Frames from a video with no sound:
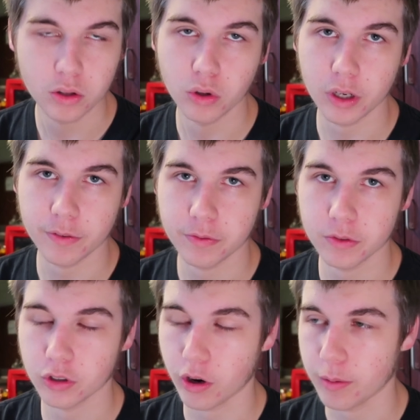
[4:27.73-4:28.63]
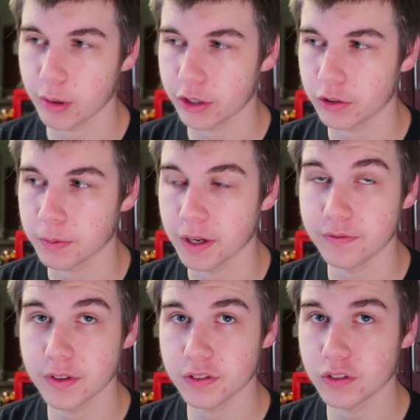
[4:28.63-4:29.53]
Look, sorry Blakers, but
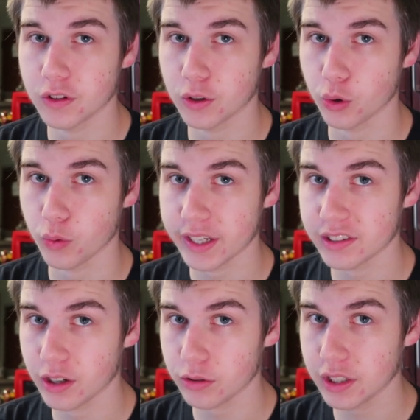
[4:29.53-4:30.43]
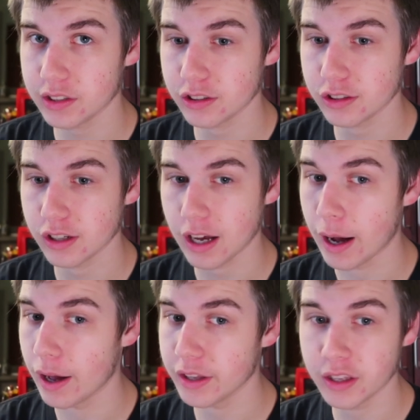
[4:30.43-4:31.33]
if this is the correct tier list,
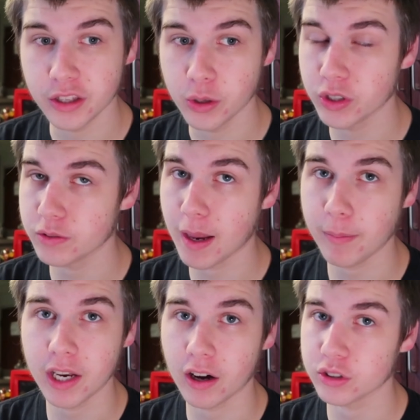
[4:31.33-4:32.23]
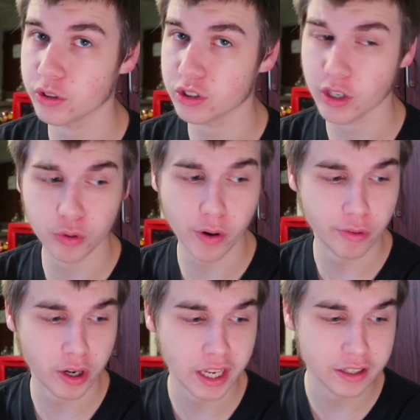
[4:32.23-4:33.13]
you just made me not drink G Fuel
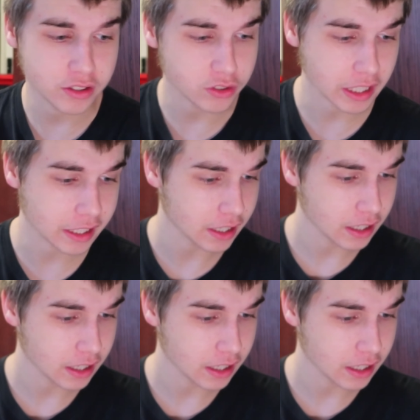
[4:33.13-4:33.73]
ever again, because like,